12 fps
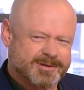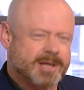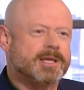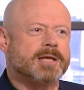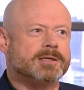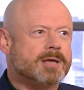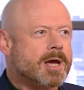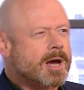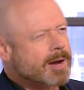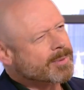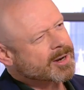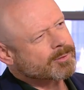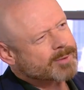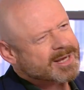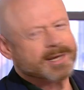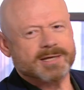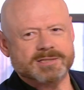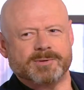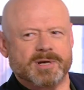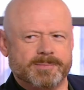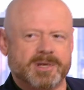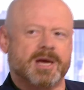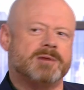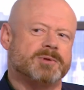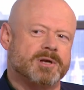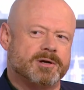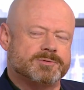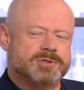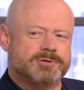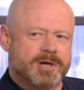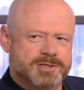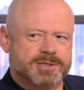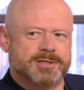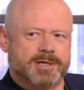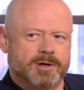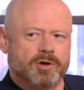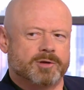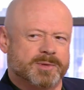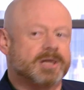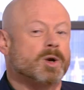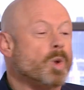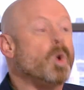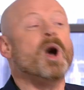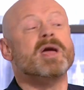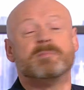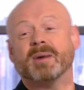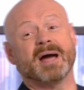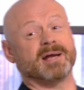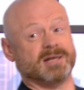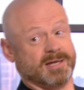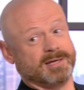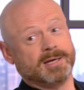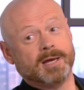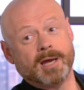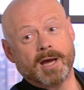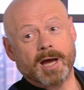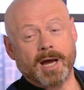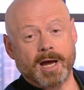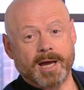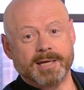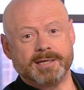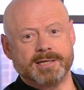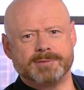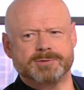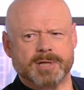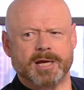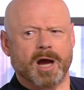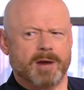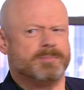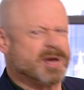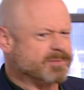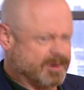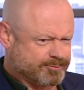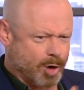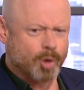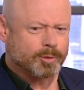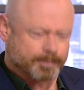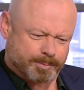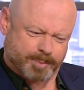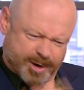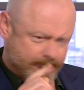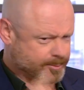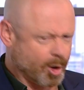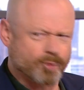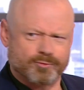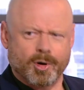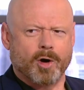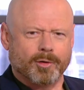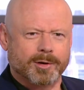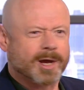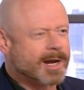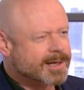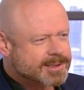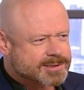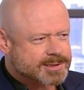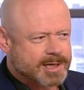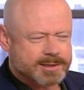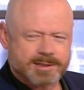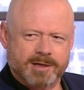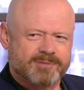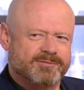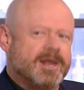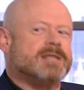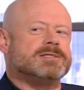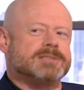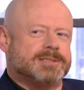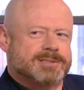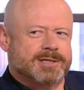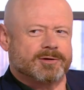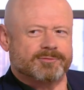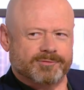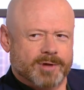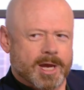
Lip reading: And then about a week later, when it became clear it was crashing the economy quite badly, he was like, "I may be wrong, but I'm not wrong." And it kind of lends itself.